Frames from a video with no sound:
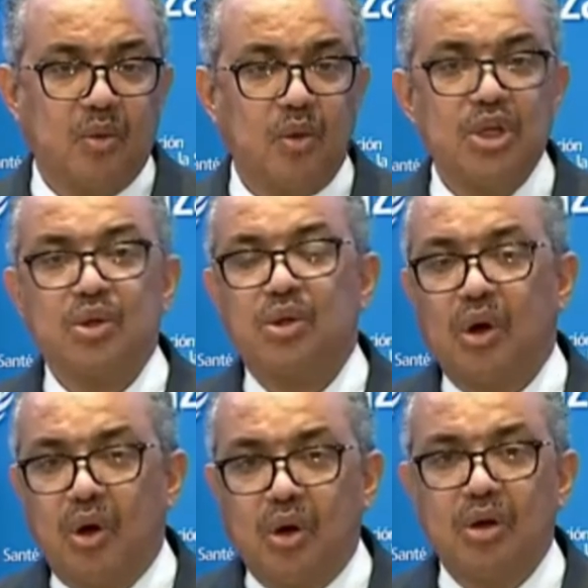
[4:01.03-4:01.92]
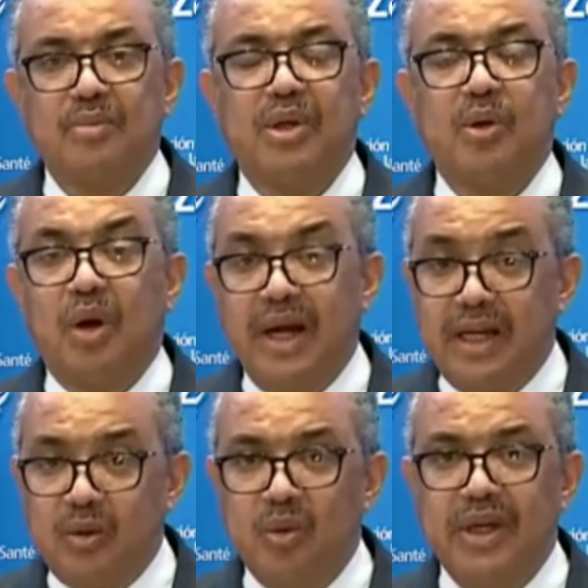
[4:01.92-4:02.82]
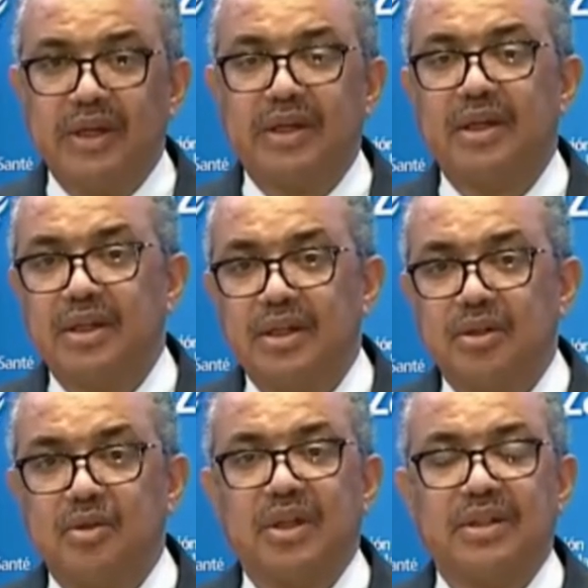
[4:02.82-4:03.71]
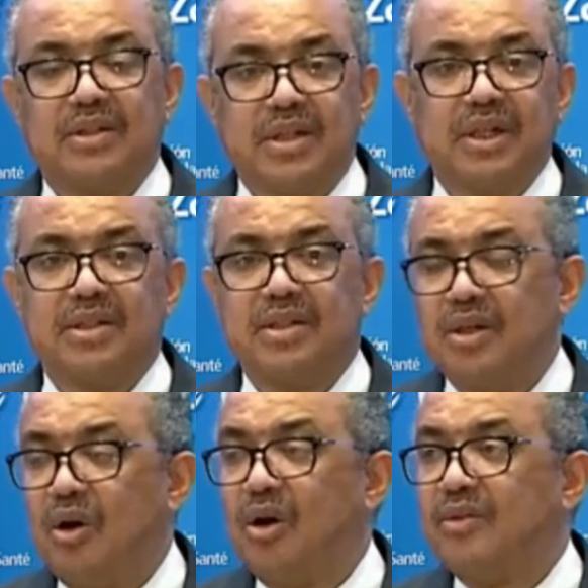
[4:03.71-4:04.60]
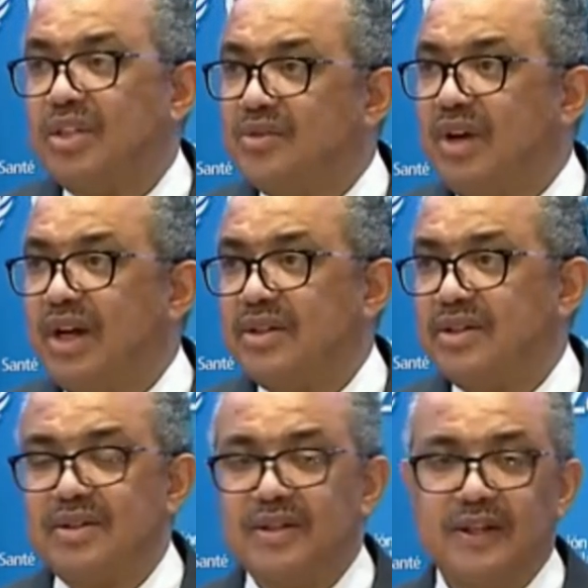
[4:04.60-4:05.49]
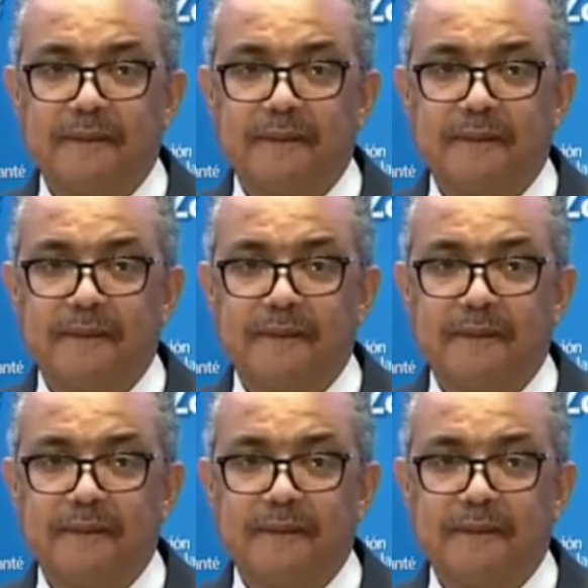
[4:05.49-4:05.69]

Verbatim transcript: We should all be wide awake to the threat of this virus.